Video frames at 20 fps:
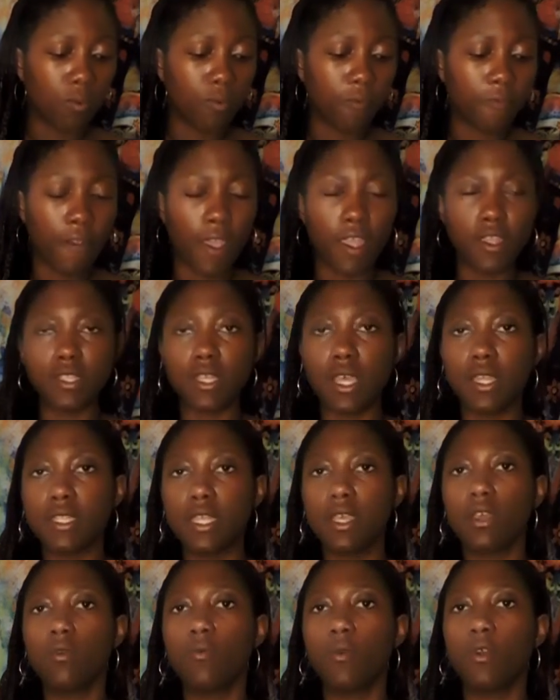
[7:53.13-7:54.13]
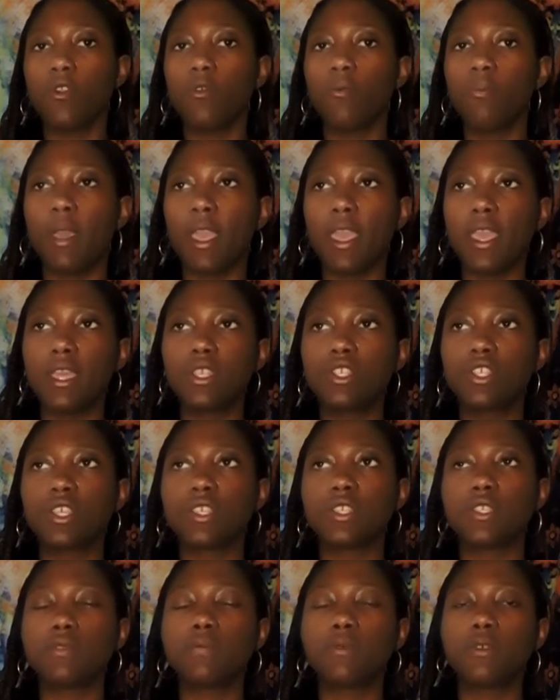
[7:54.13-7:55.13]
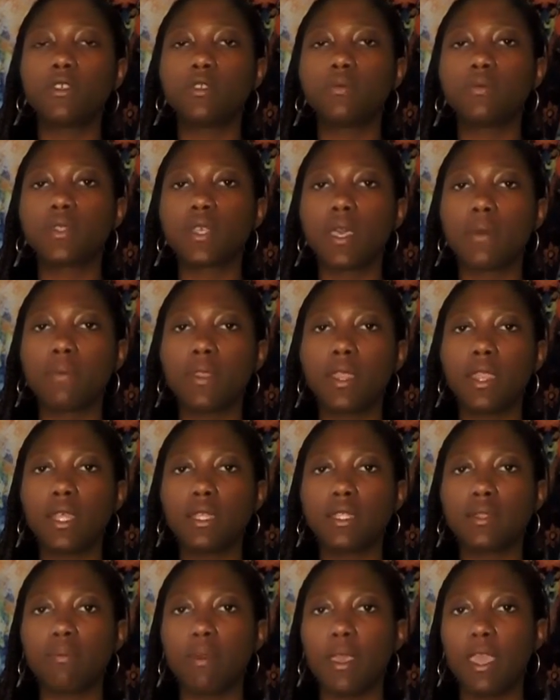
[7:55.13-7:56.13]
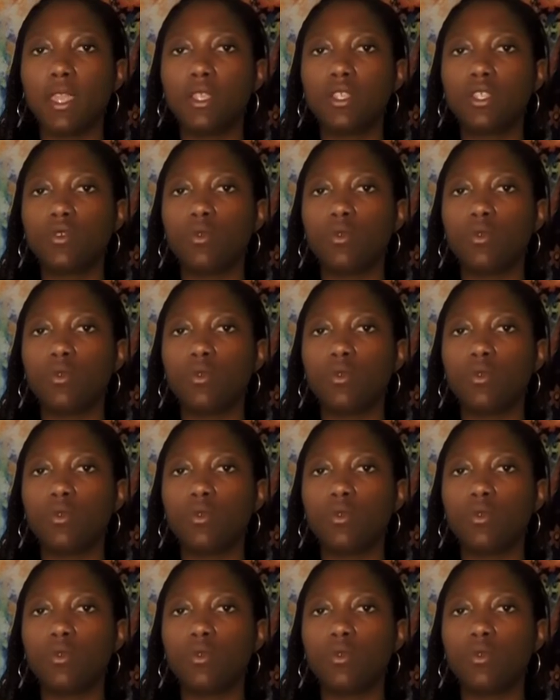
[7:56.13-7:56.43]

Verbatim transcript: fire signs ain't going to want no page, because this person was coming in as a page